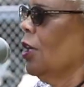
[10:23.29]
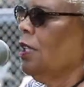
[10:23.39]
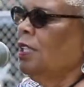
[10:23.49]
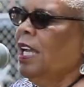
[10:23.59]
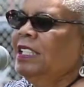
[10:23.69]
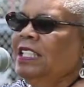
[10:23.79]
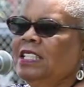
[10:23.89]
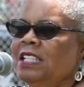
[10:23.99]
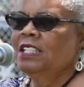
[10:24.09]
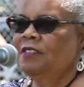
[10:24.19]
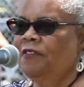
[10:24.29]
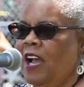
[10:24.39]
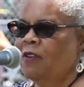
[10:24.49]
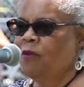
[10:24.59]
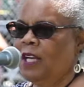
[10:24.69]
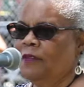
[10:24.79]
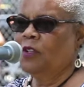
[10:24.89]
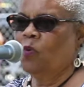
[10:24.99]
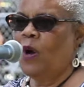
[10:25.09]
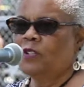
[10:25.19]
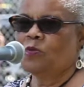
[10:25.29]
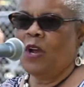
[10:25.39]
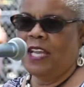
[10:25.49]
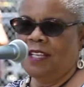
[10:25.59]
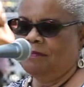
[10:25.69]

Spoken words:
1965, right after the Watts riot.